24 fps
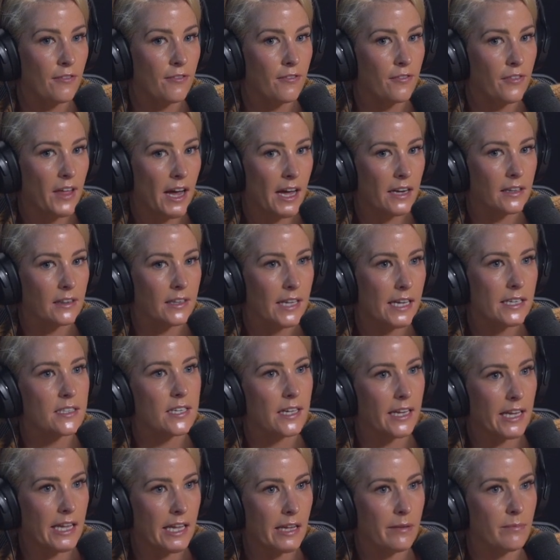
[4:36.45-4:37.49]
that led
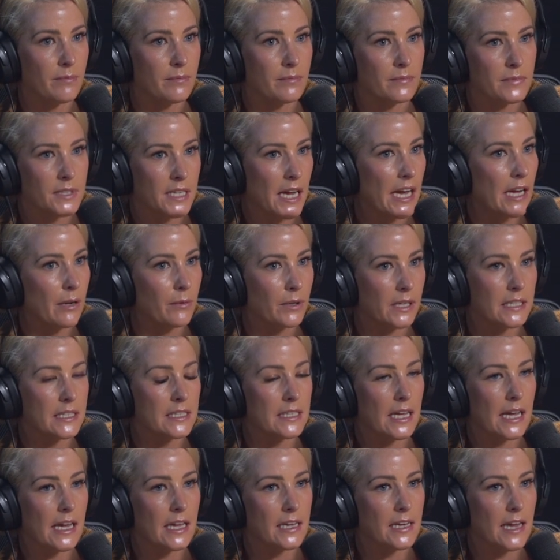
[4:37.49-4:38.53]
to him saying what he
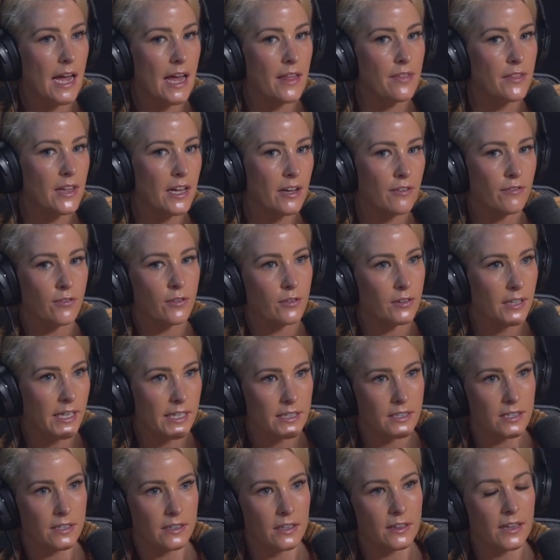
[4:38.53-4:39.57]
said and therefore
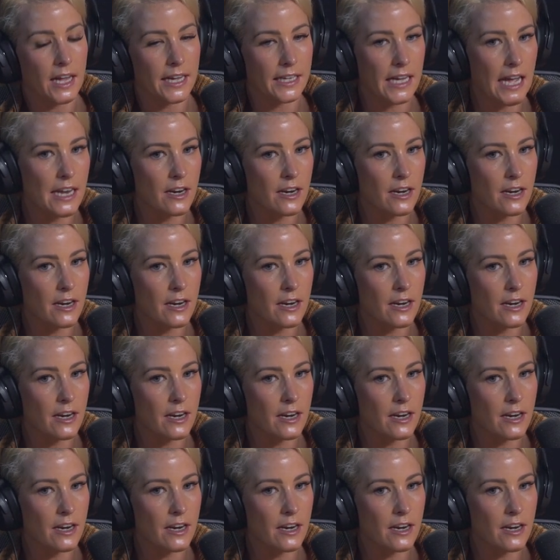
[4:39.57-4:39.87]
led to like,